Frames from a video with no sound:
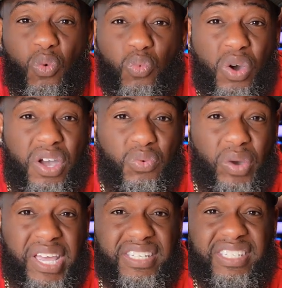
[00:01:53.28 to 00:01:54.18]

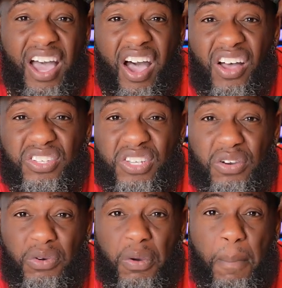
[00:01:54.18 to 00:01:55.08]
Woodwicks
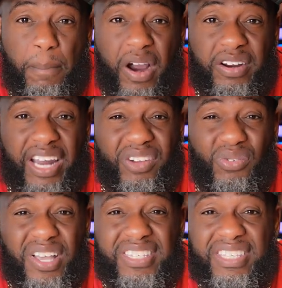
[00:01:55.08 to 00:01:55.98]
also burn a
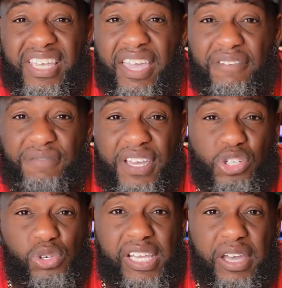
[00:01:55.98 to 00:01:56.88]
rustic and
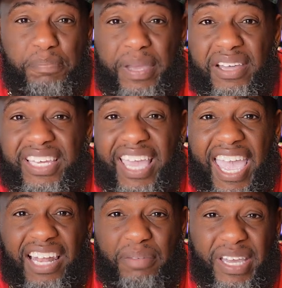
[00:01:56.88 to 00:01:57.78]
visually appealing
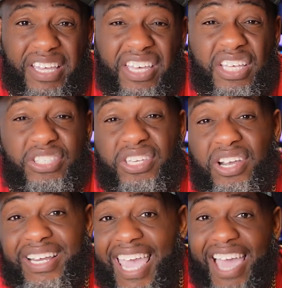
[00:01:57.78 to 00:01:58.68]
element to
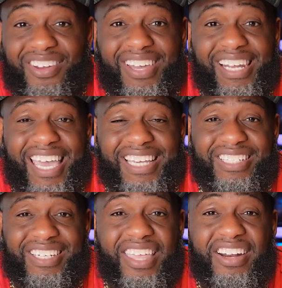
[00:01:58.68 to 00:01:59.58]
your candle
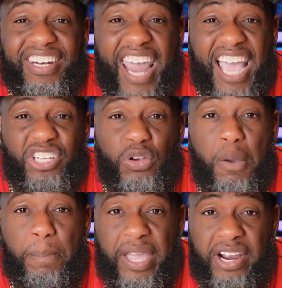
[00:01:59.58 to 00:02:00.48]
collection. Their natural
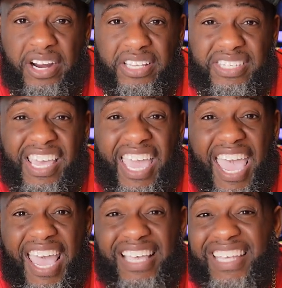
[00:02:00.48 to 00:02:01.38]
appearance
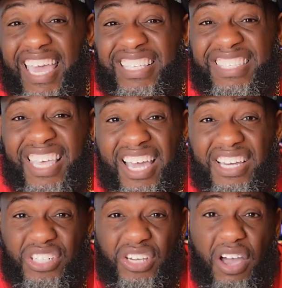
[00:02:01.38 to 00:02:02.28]
adds a
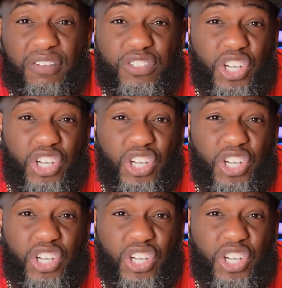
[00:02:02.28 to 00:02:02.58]
touch of